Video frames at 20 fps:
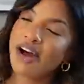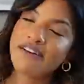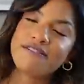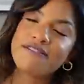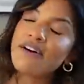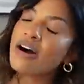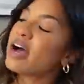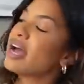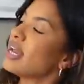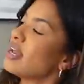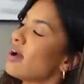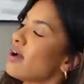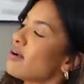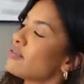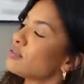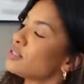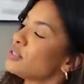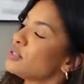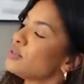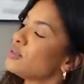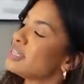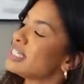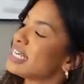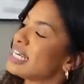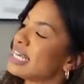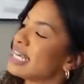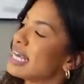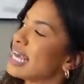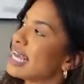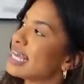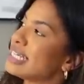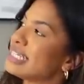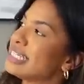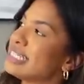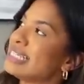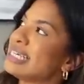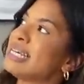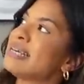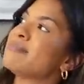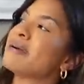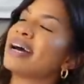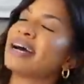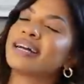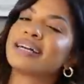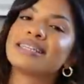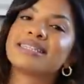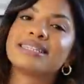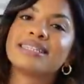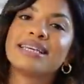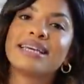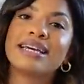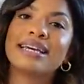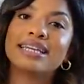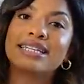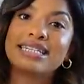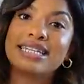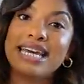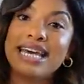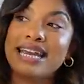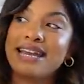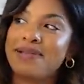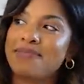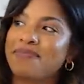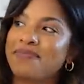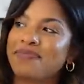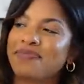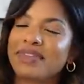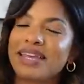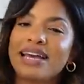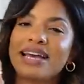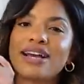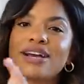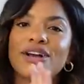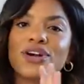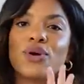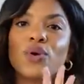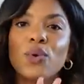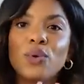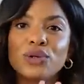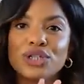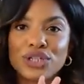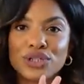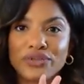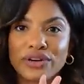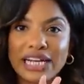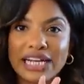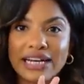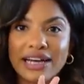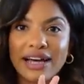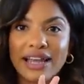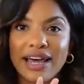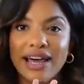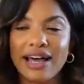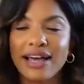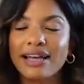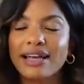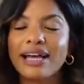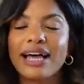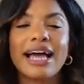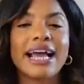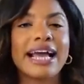fine afternoon tea, 80 tea bags, tin. Gorgeous green colour.